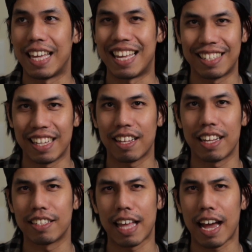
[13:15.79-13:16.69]
Is it?
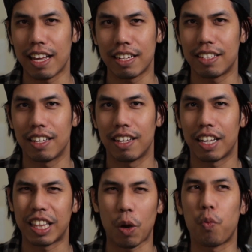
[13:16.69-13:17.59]
Is that it?
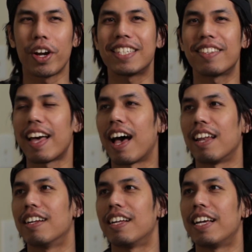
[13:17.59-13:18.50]
Now, what is
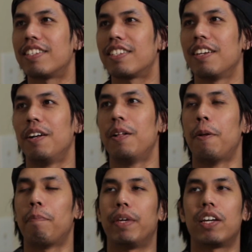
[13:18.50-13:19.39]
that? It's
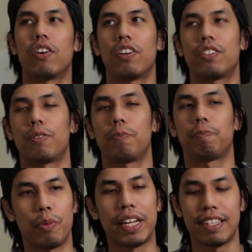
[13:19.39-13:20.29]
because
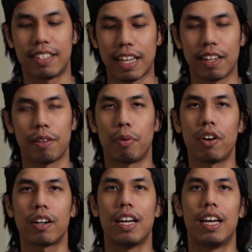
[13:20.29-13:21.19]
the way they say it in the
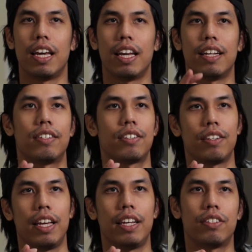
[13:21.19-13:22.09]
book, it's
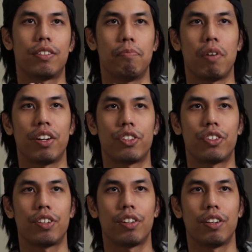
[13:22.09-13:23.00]

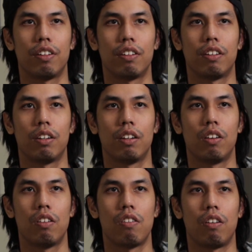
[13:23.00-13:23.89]
much
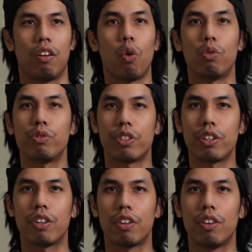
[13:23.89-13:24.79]

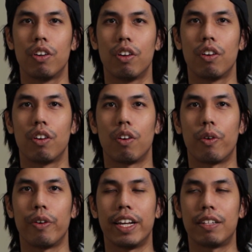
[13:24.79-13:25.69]
older,
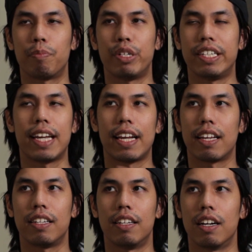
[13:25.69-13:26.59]
or it
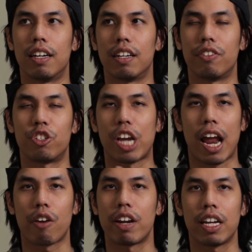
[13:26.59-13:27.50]
predated the
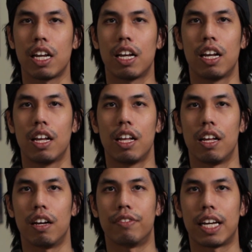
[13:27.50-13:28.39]
shattering
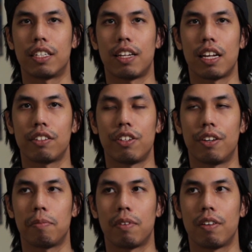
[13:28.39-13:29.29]
of
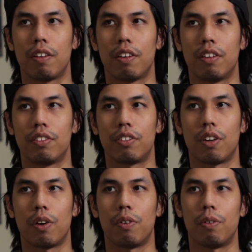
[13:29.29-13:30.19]
Adenalsium.
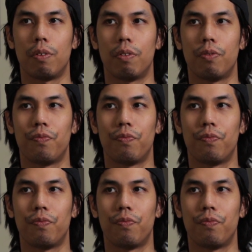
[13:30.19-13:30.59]
So,